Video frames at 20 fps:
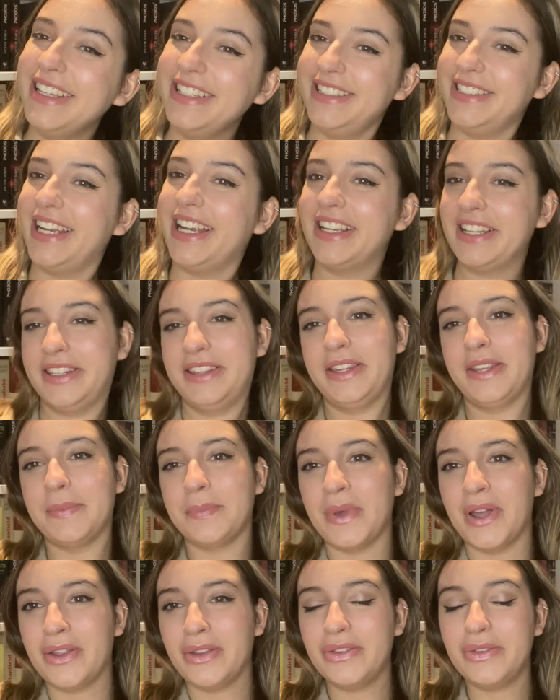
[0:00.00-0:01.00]
started the
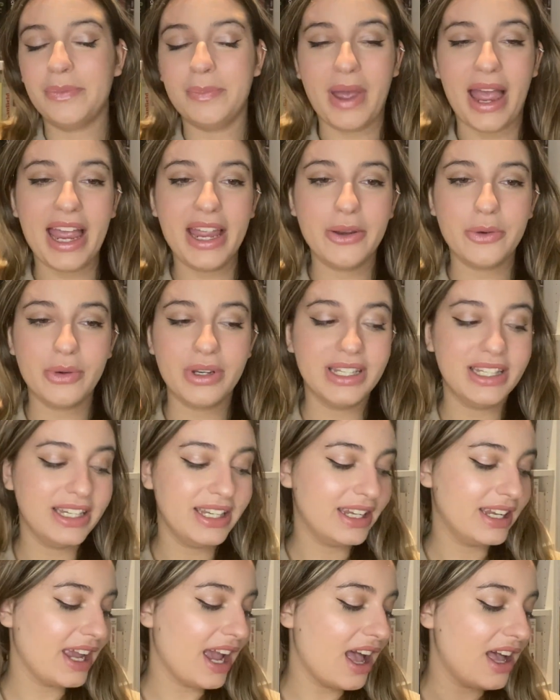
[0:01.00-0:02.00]
month by
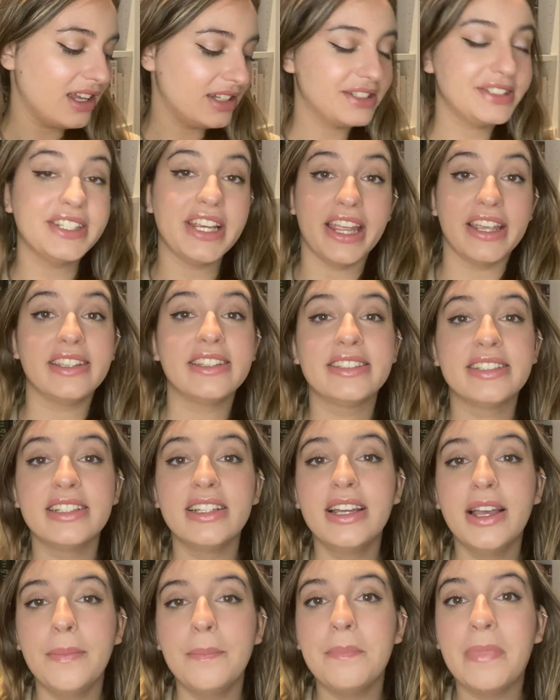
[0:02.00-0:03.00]
reading Heart Checked
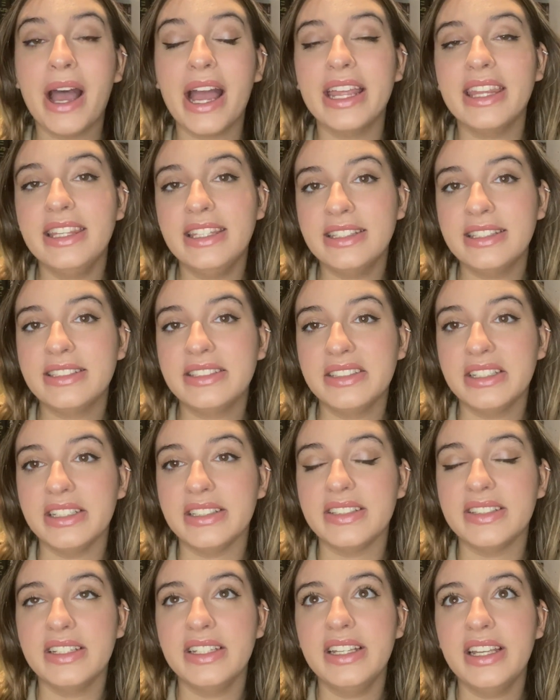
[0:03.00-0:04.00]
by
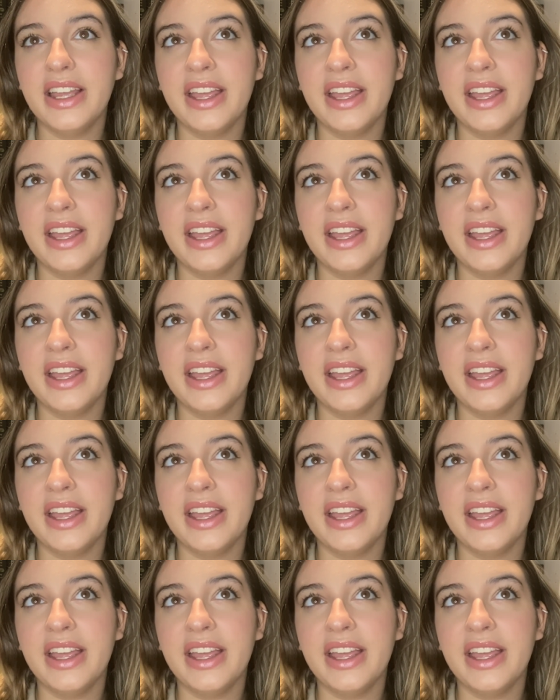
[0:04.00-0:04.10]
Stacey,